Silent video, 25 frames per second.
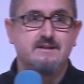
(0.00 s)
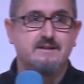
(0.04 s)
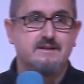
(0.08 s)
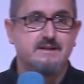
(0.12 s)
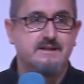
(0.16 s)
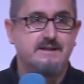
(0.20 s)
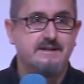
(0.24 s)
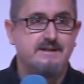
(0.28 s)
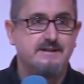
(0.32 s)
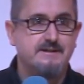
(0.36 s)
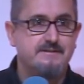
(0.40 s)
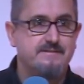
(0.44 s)

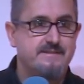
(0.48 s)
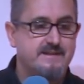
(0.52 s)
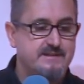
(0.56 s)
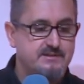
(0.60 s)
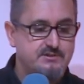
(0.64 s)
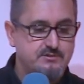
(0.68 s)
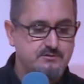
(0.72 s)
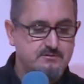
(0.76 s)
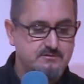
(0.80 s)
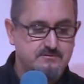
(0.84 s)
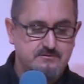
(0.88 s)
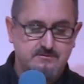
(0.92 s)
uh, they
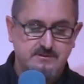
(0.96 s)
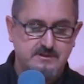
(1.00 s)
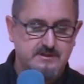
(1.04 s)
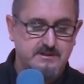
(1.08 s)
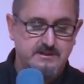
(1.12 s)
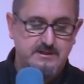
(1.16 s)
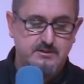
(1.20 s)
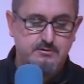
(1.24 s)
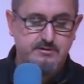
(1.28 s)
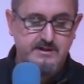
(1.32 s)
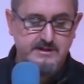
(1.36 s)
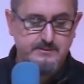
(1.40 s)
do
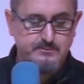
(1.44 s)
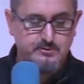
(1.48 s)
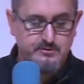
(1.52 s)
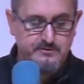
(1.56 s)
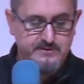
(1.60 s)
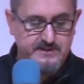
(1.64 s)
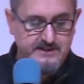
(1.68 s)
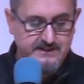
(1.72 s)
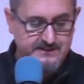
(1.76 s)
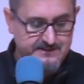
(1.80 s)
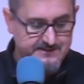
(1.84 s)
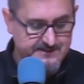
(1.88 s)
incredible
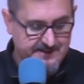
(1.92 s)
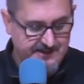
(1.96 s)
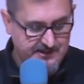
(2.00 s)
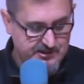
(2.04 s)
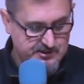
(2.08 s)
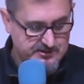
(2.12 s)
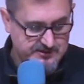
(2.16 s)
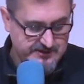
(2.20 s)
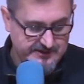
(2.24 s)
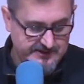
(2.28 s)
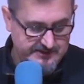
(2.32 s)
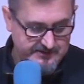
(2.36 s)
things,
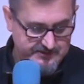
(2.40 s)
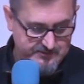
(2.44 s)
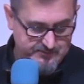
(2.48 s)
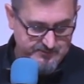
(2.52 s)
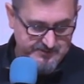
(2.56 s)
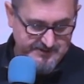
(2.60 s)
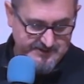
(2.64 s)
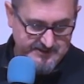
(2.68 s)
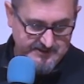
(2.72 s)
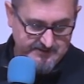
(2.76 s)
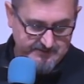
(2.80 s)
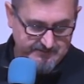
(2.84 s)
actually. It's
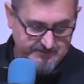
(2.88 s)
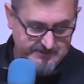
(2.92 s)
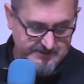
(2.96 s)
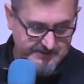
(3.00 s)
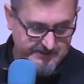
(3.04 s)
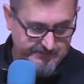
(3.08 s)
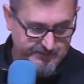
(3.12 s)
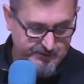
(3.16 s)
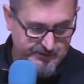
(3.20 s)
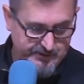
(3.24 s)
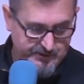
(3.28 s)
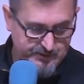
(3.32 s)
really,
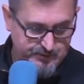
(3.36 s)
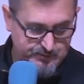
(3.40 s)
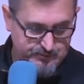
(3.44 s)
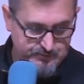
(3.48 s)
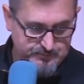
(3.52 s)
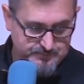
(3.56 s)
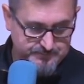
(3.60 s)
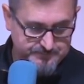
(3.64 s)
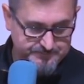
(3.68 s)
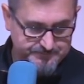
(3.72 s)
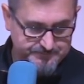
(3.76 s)
really very cool.